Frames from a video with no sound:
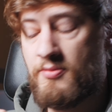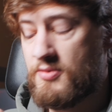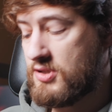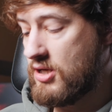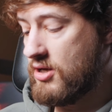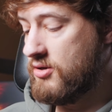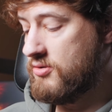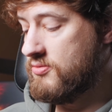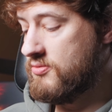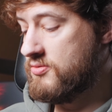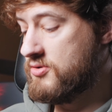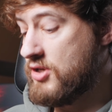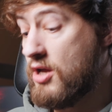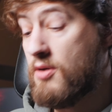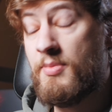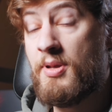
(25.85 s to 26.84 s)
So
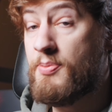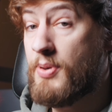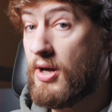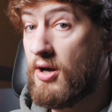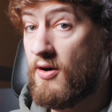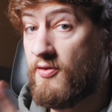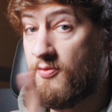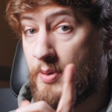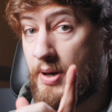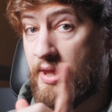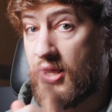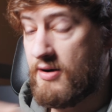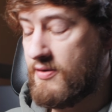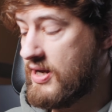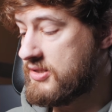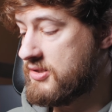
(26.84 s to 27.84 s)
don't be put off by
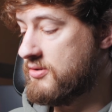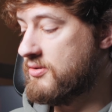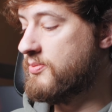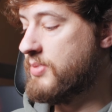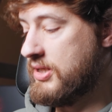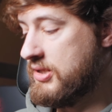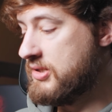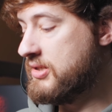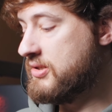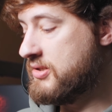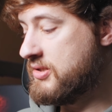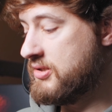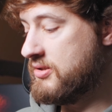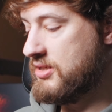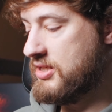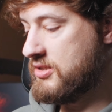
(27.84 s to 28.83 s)
that rattle, because
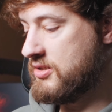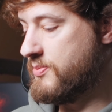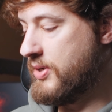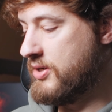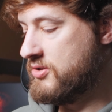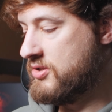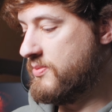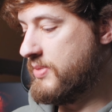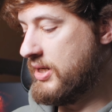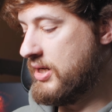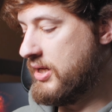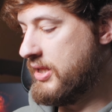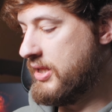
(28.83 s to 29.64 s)
it's supposed to be like